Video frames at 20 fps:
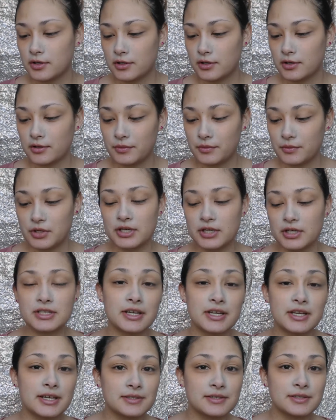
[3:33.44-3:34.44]
You could take
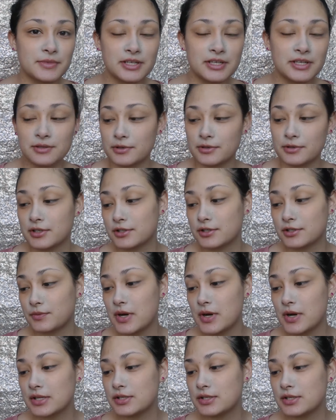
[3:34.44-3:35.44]
as many squirts as you want
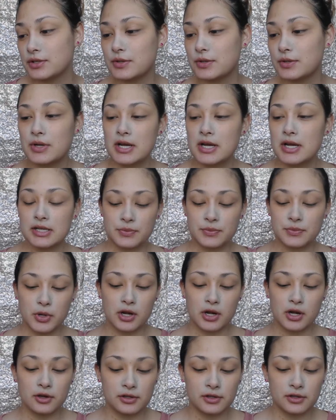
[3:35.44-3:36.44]
to, depending
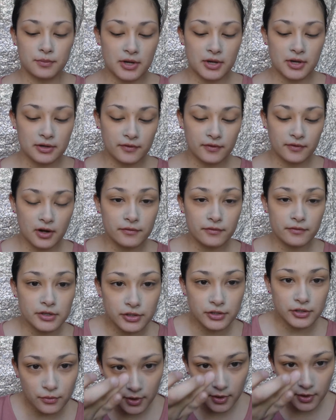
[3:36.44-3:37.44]
on the amount of coverage you
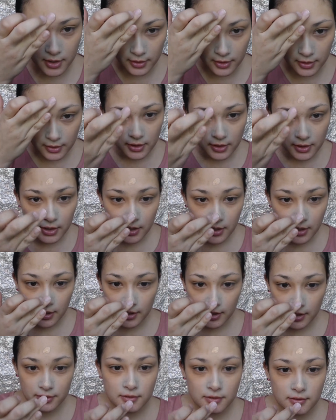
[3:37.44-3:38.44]
want. I
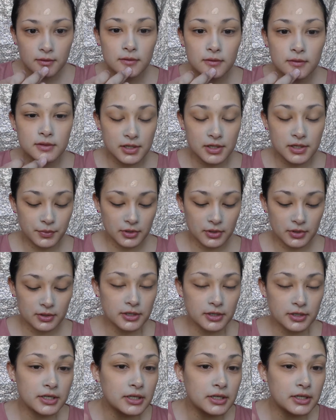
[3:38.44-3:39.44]
don't
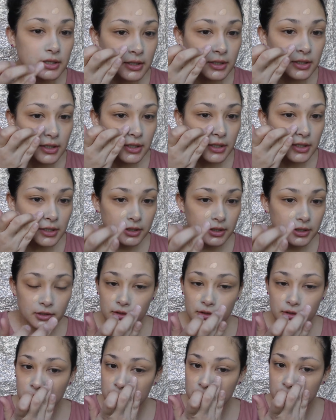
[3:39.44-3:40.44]
typically
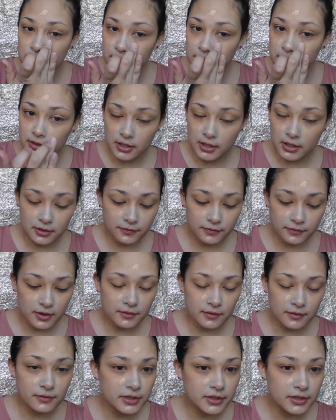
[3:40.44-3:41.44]
use a lot of
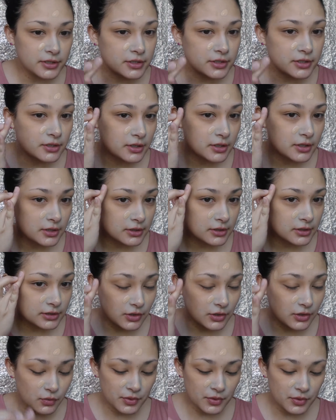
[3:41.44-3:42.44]
coverage, so
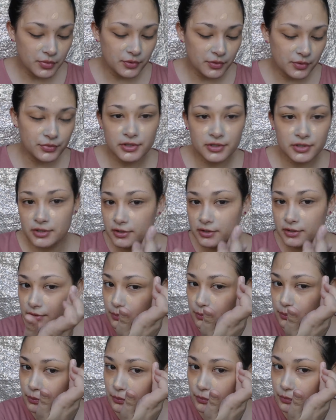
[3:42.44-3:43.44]
one pump is
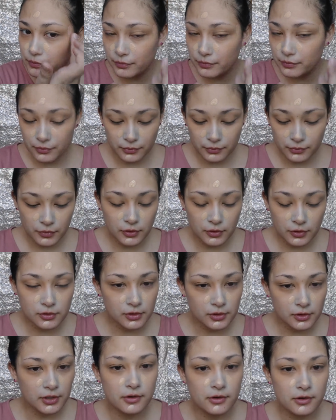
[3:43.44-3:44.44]

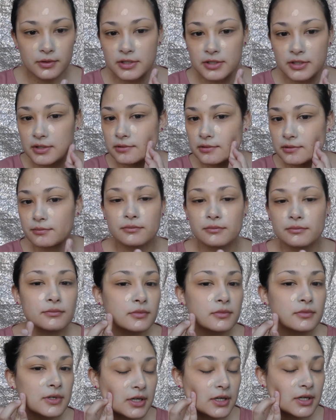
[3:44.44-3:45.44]
usually always
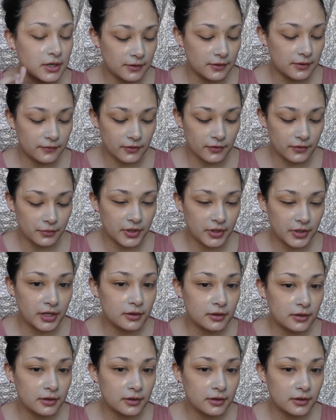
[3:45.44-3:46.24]
enough for me.